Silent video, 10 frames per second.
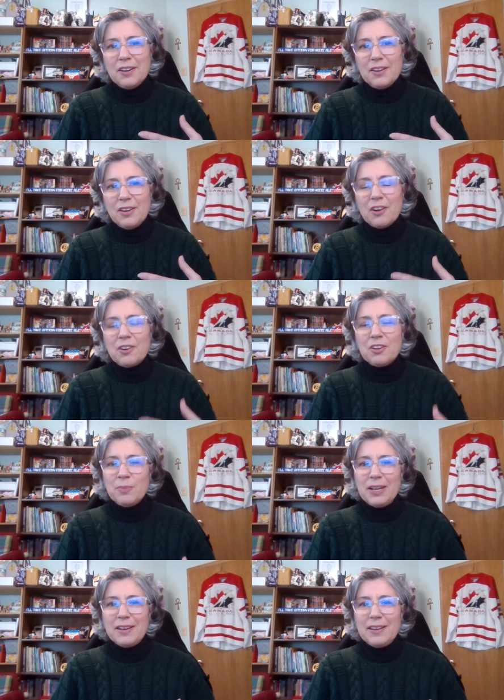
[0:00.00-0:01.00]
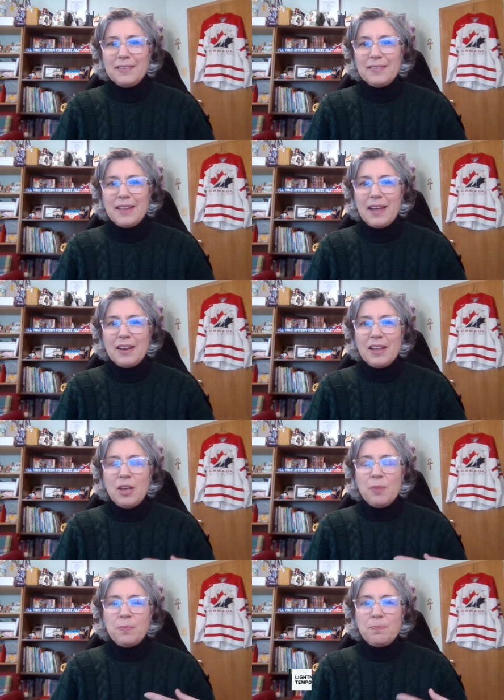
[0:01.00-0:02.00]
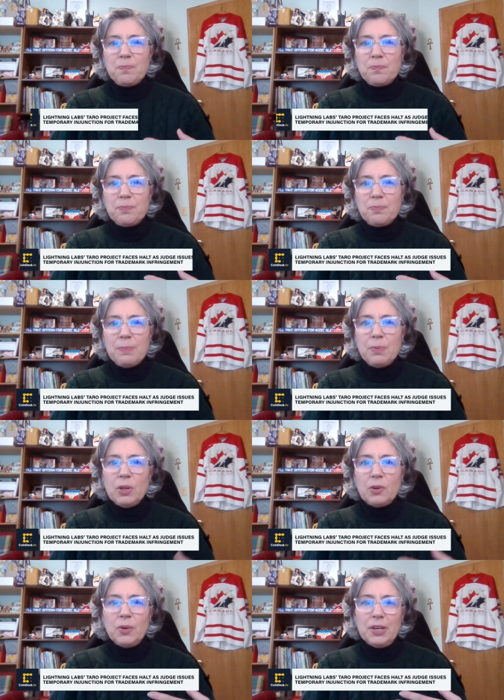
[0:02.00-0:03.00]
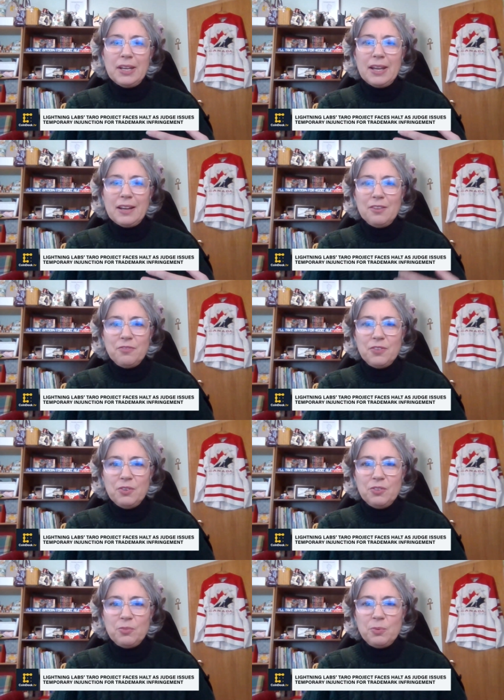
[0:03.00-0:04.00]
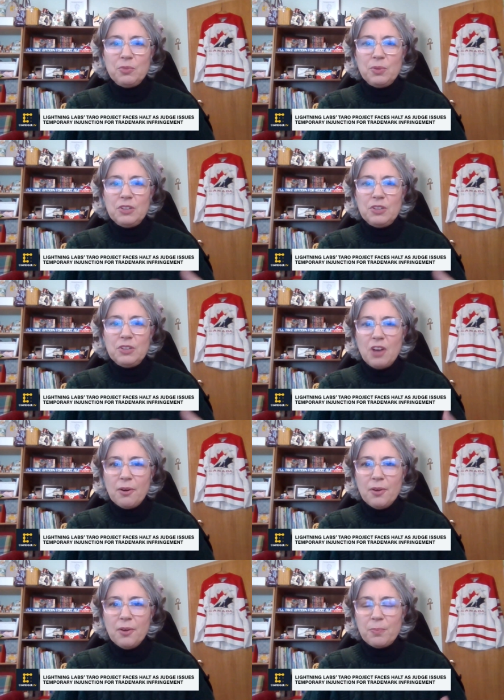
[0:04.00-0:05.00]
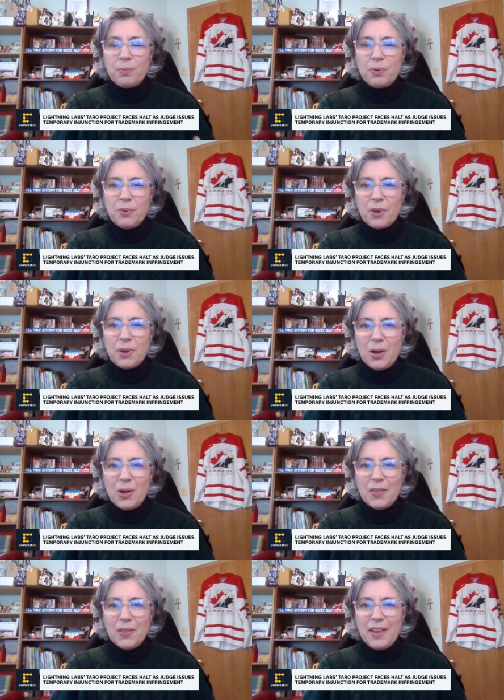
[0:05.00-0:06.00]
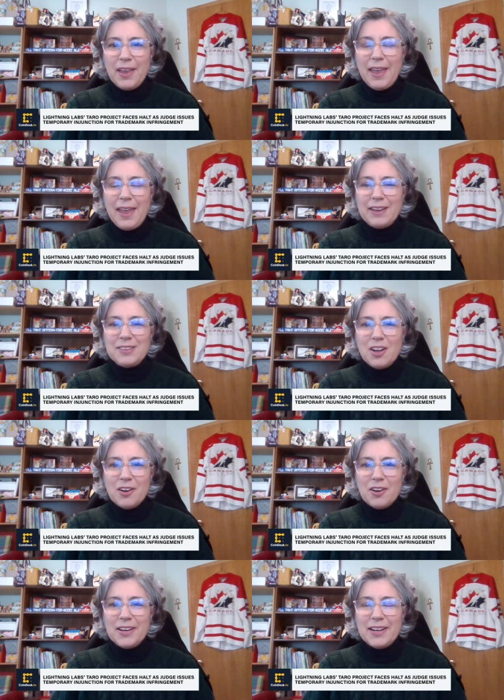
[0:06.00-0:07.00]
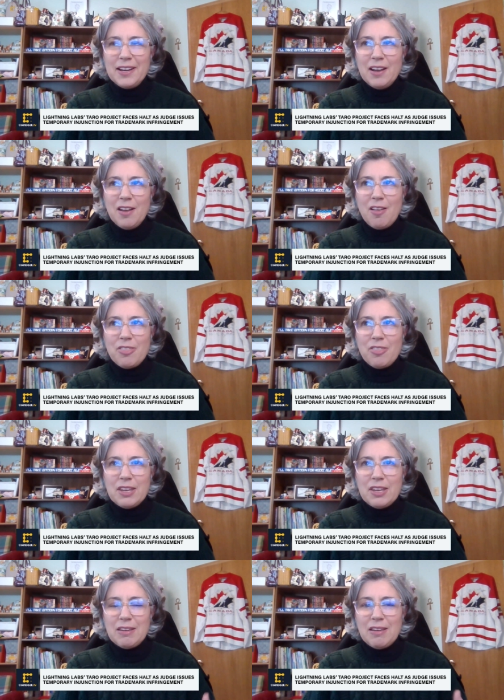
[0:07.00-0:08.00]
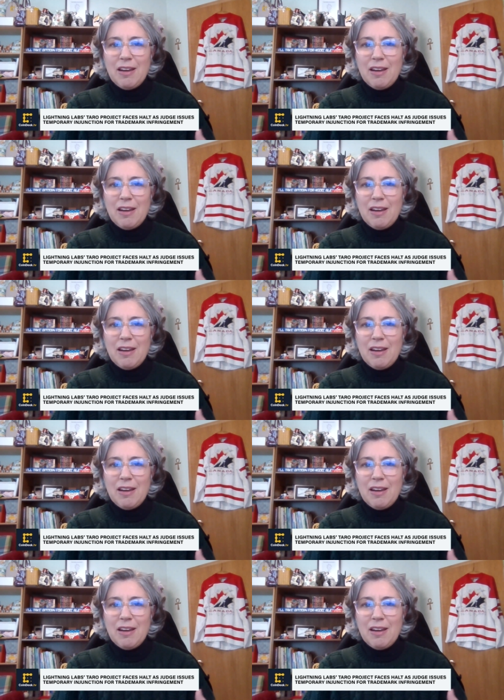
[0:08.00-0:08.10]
argument is that people are going to get confused between Taro, the protocol, and Tari, the